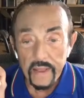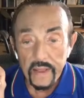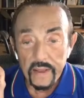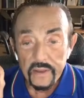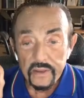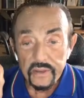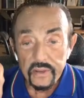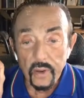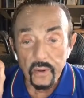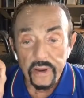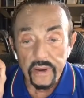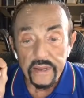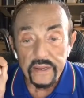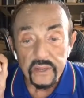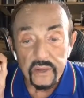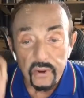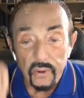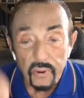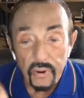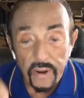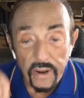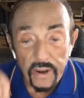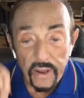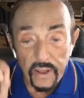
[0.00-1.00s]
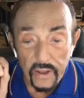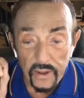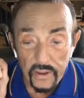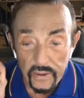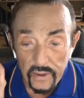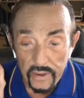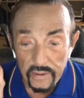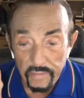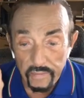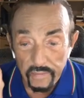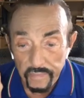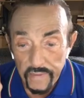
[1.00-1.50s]
So it is
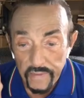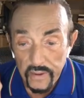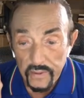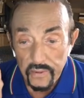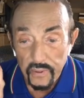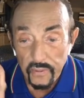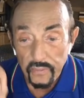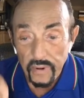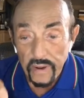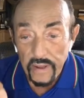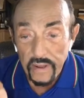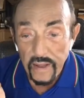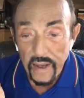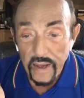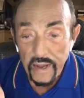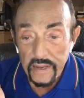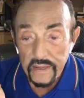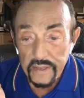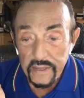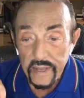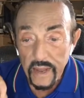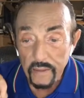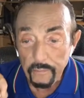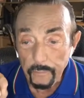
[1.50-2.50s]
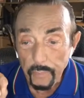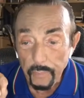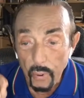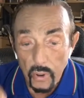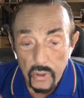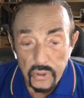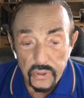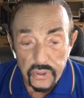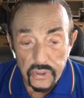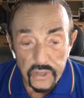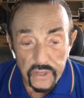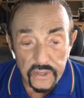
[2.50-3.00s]
critical to realize that
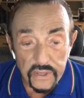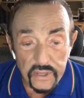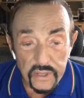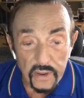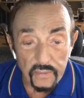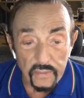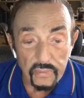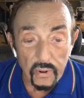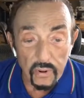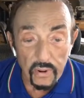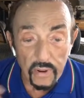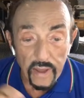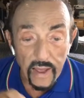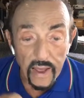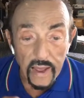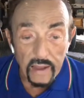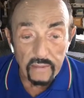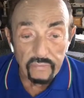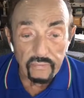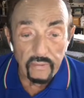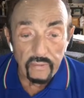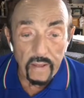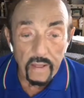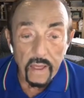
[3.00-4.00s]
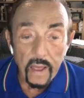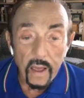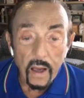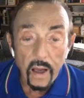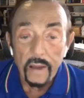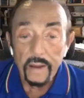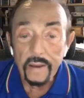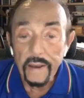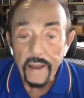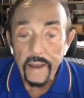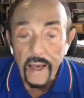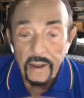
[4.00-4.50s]
portions of your life
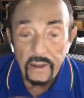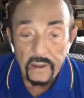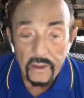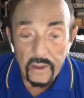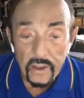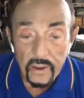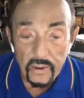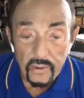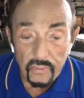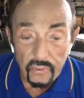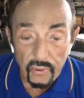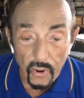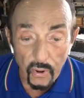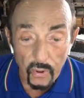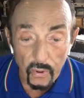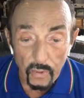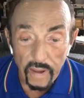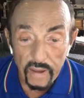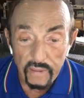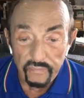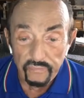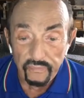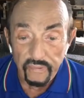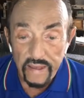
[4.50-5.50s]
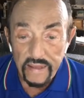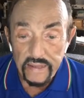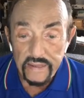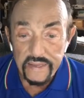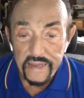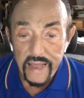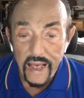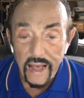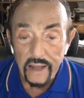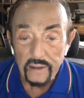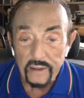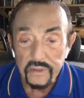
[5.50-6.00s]
are not controlled by
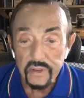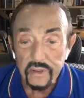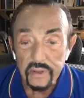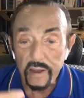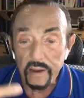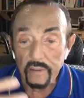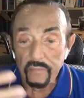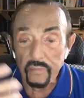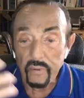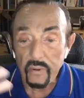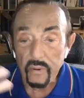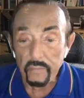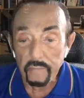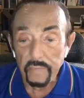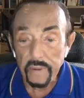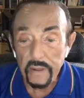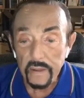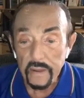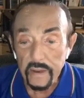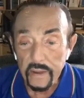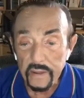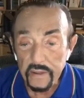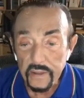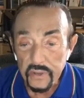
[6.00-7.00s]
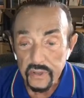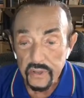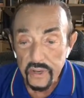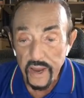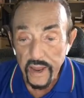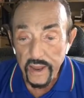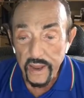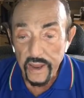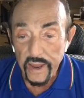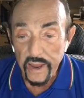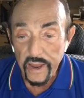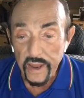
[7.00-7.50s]
fates outside of your ability to
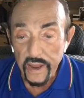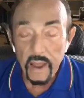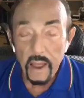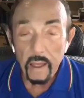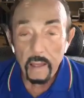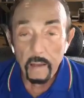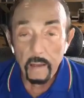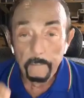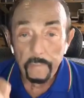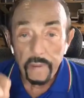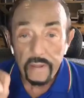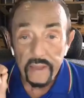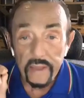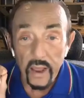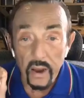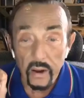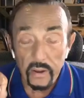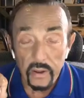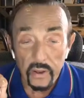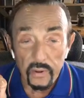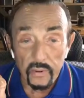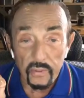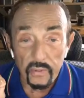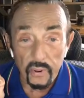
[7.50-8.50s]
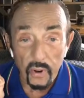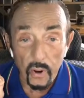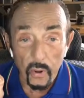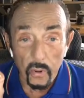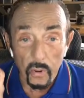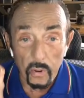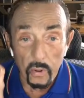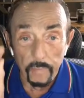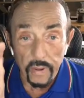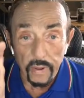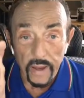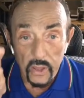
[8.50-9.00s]
change, but they are
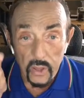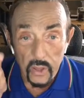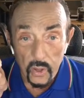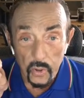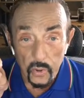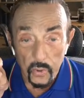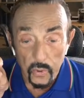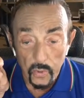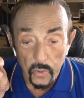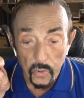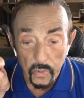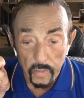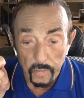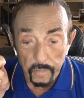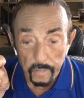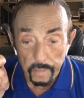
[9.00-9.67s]
controlled by you.